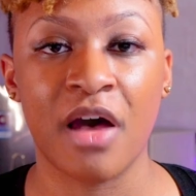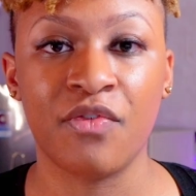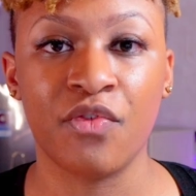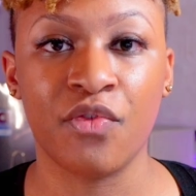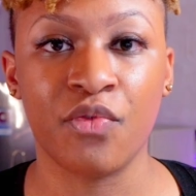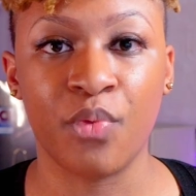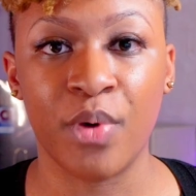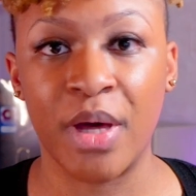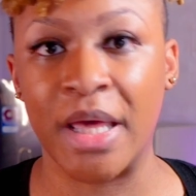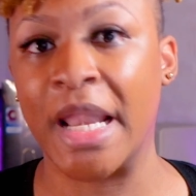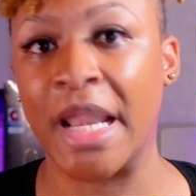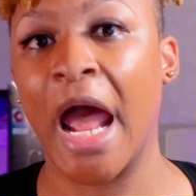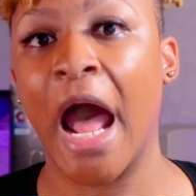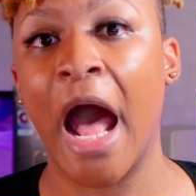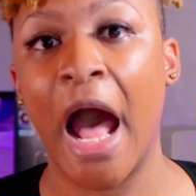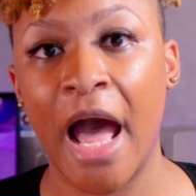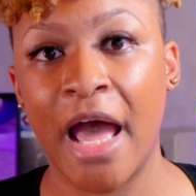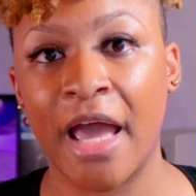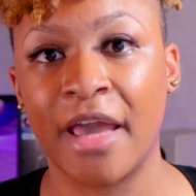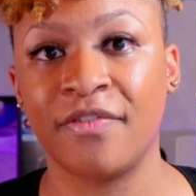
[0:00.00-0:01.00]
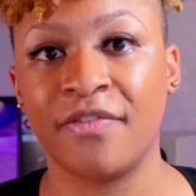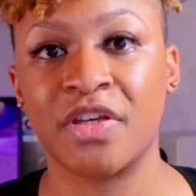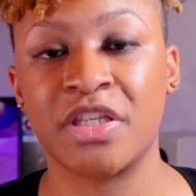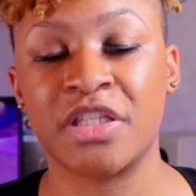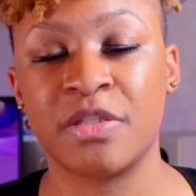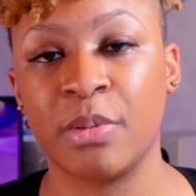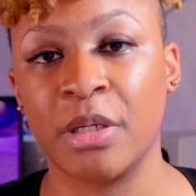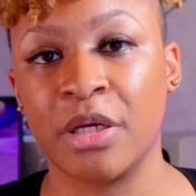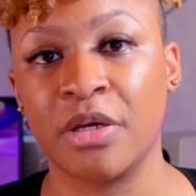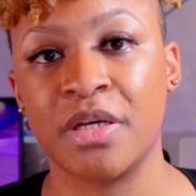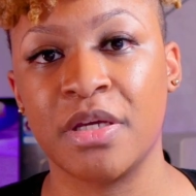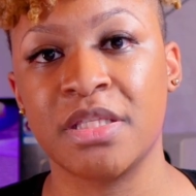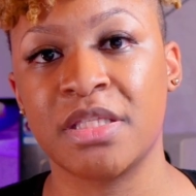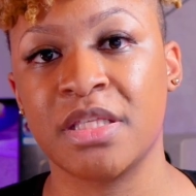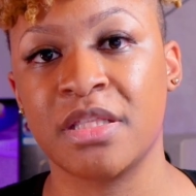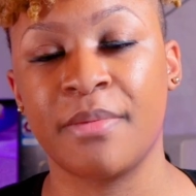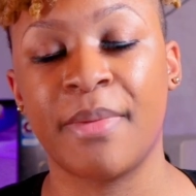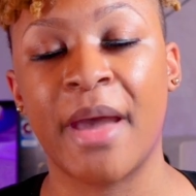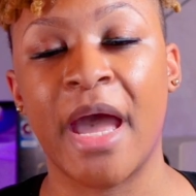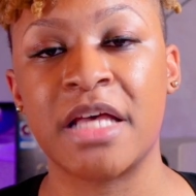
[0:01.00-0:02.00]
off of what I've experienced
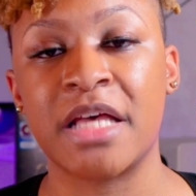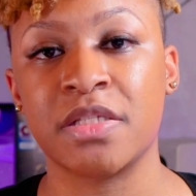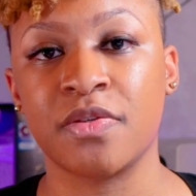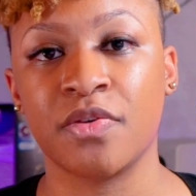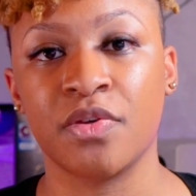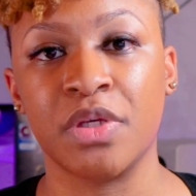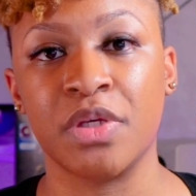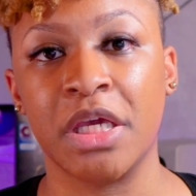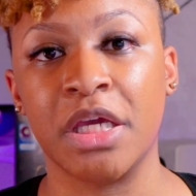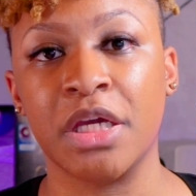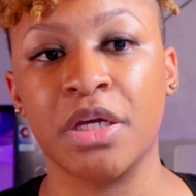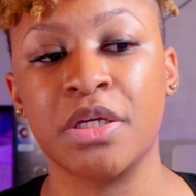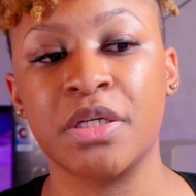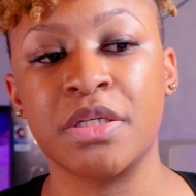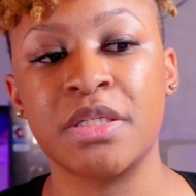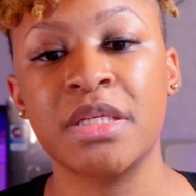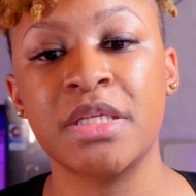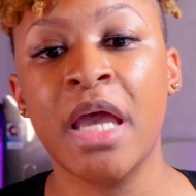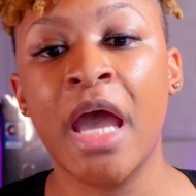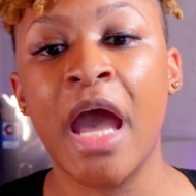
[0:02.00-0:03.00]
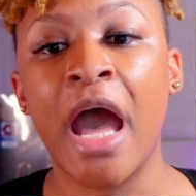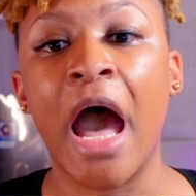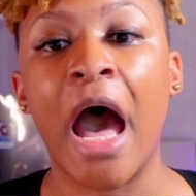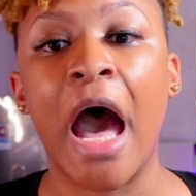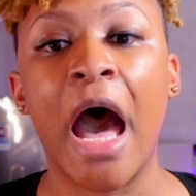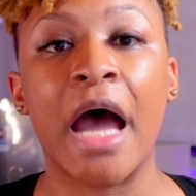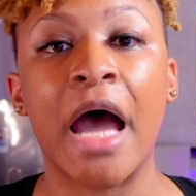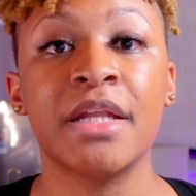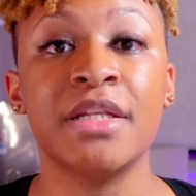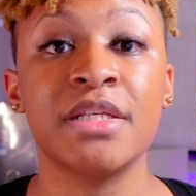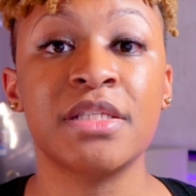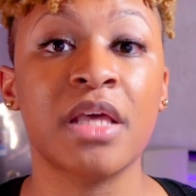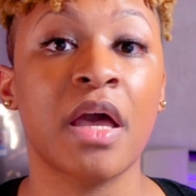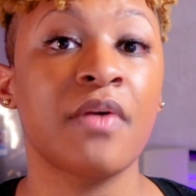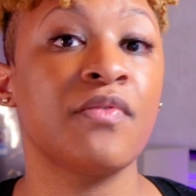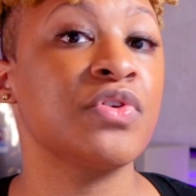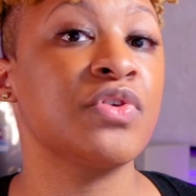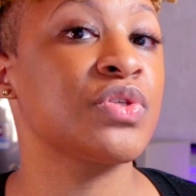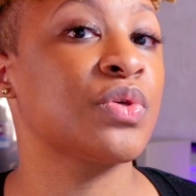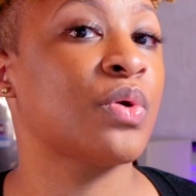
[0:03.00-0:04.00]
in the past few years, I
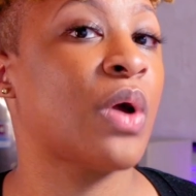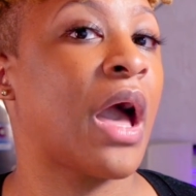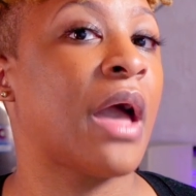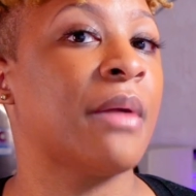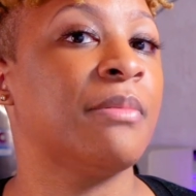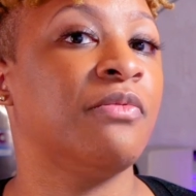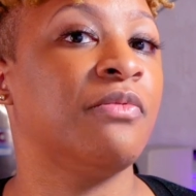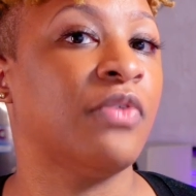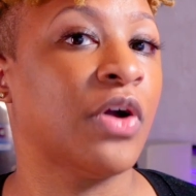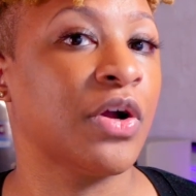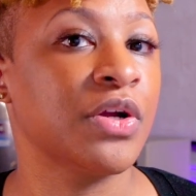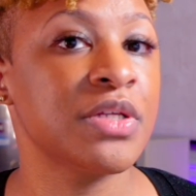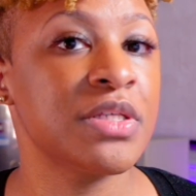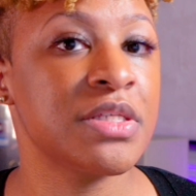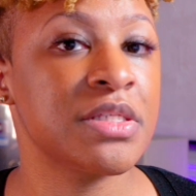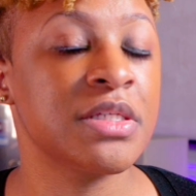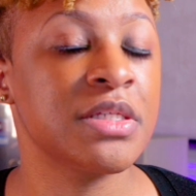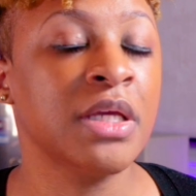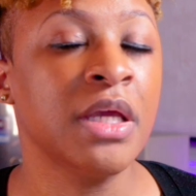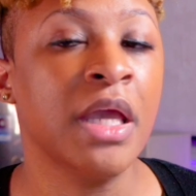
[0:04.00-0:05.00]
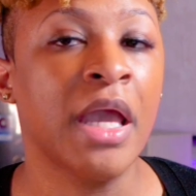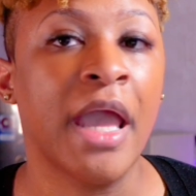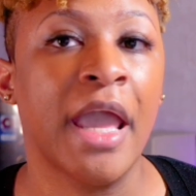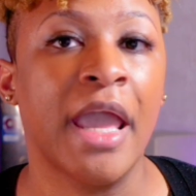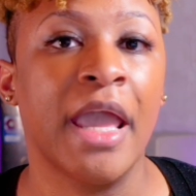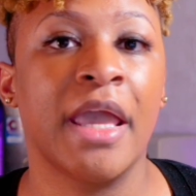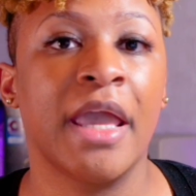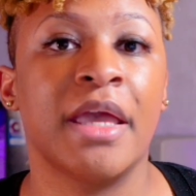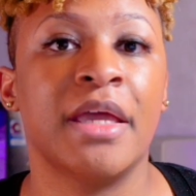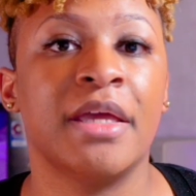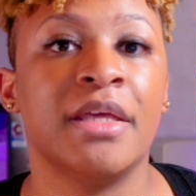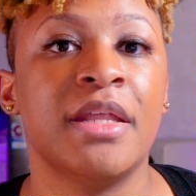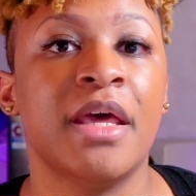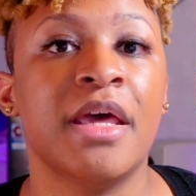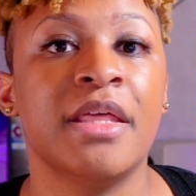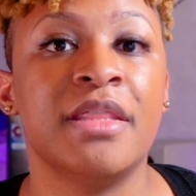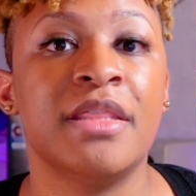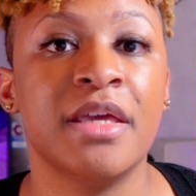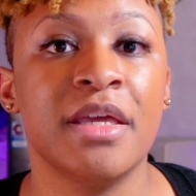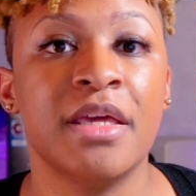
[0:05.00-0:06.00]
discovered Scribe first,
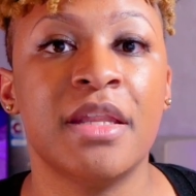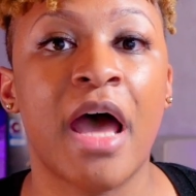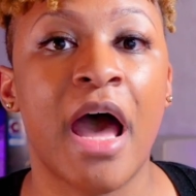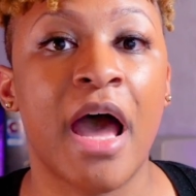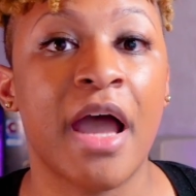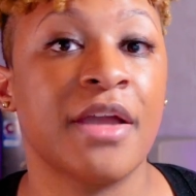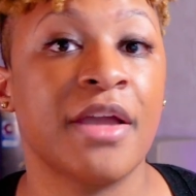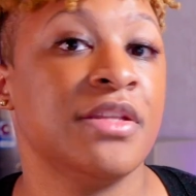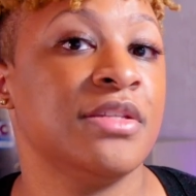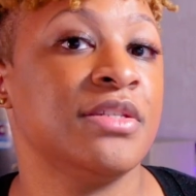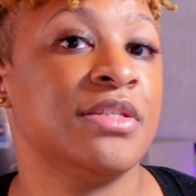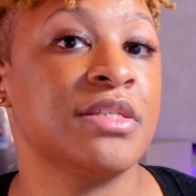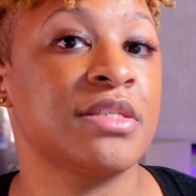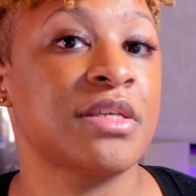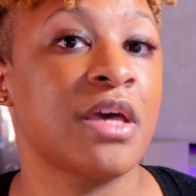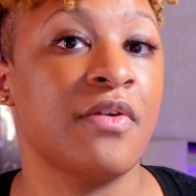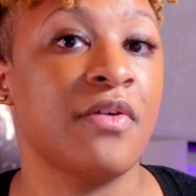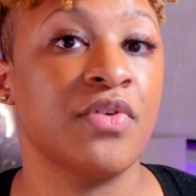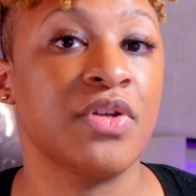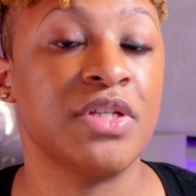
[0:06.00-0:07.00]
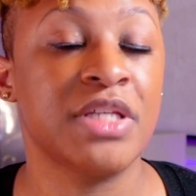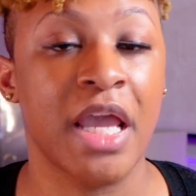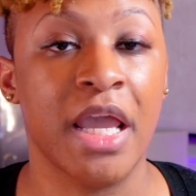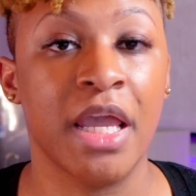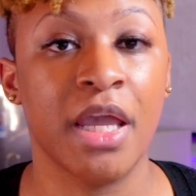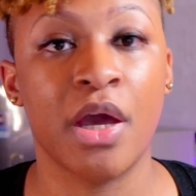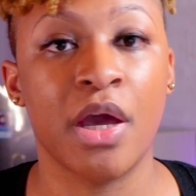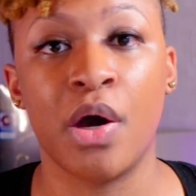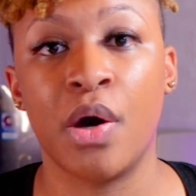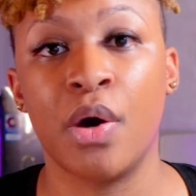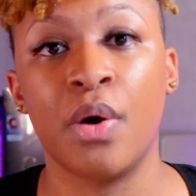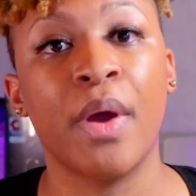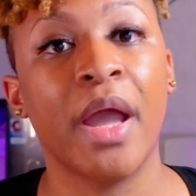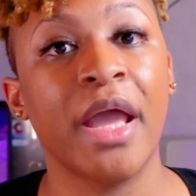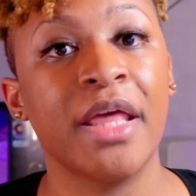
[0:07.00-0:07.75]
and then I discovered Tango.